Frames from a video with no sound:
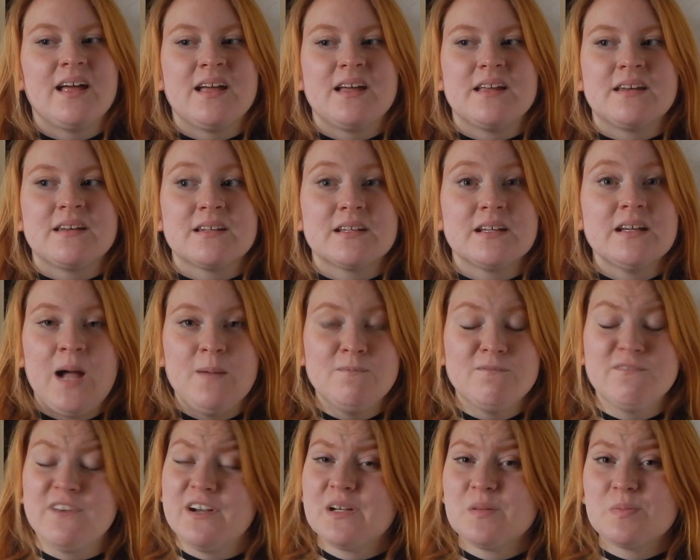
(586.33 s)
and
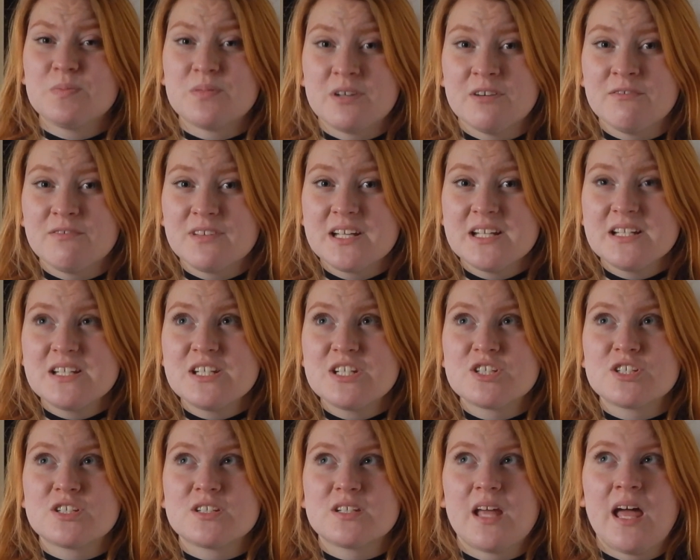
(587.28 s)
I'm very
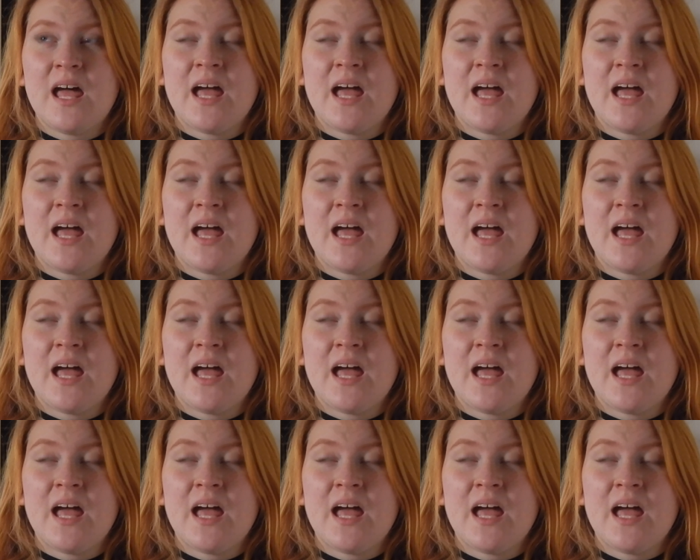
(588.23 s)
privileged,